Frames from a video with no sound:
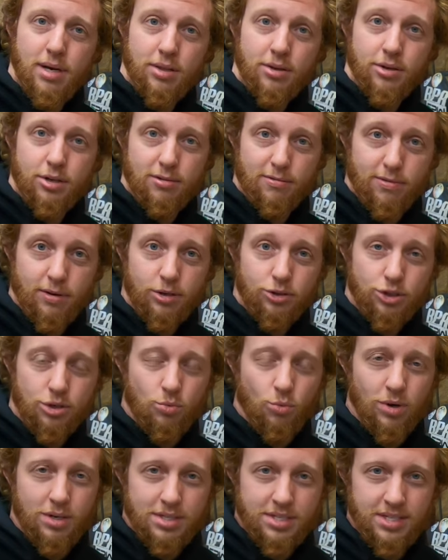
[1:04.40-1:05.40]
Miller
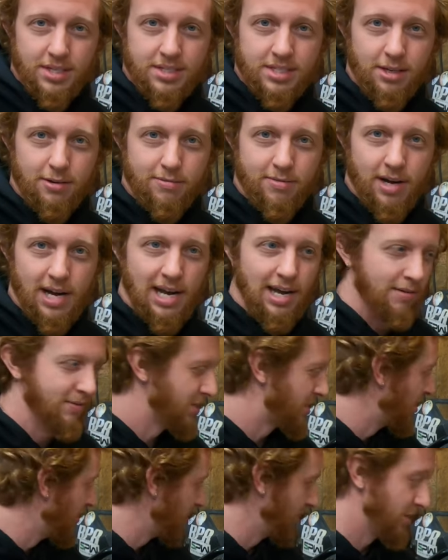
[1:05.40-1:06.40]
Diversion 165,
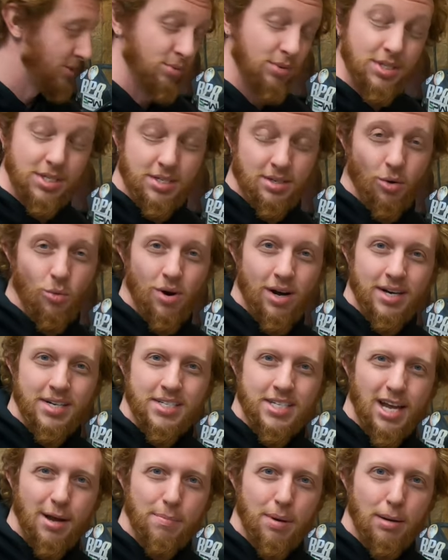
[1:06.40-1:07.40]
so this was quite a
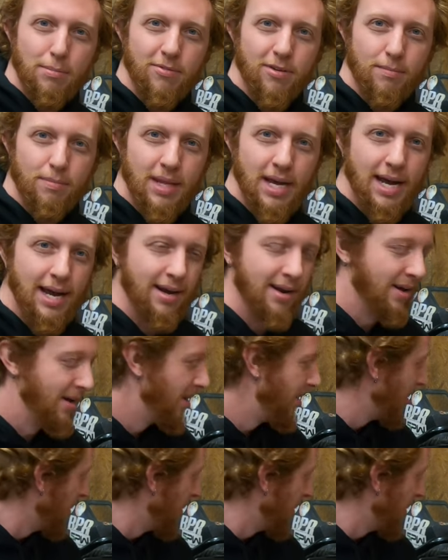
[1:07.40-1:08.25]
step up from that.